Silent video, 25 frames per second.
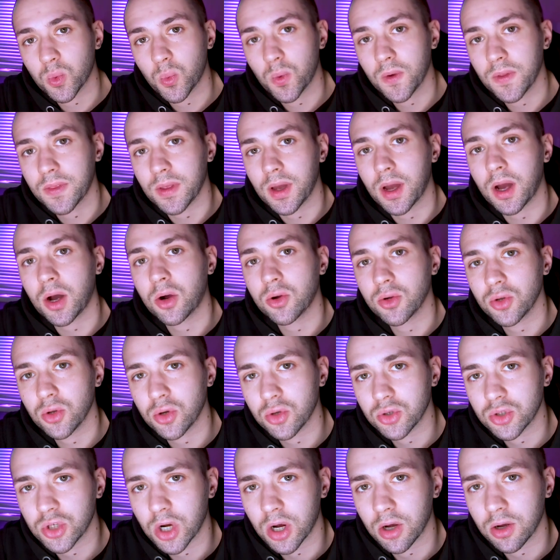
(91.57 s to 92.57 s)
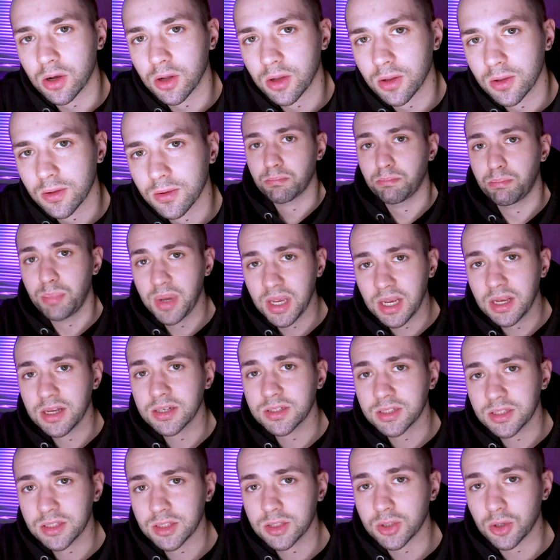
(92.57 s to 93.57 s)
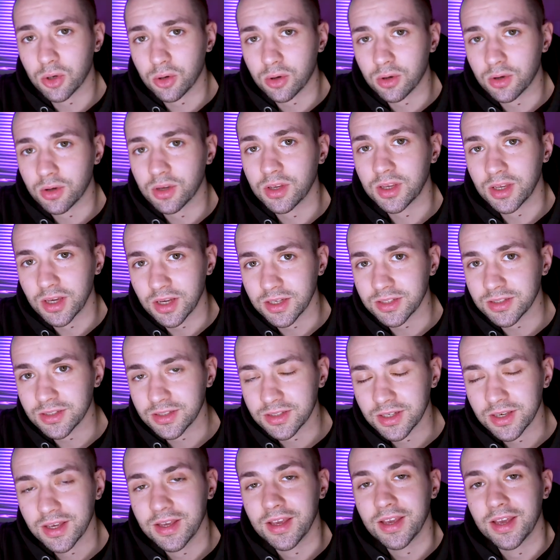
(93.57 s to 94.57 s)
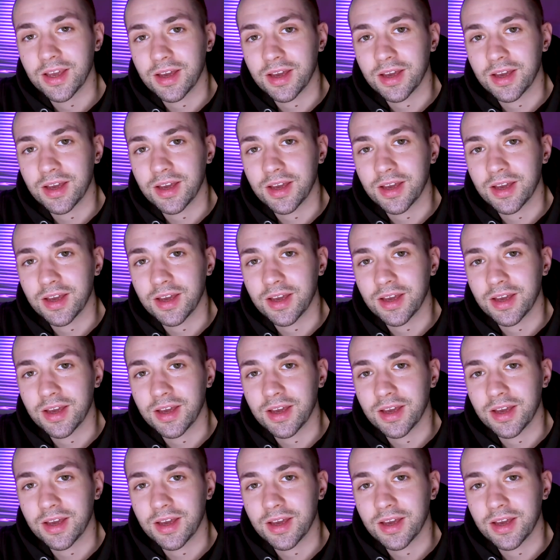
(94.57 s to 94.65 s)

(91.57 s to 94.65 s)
with Audio Jungle. Biggest stock, yes.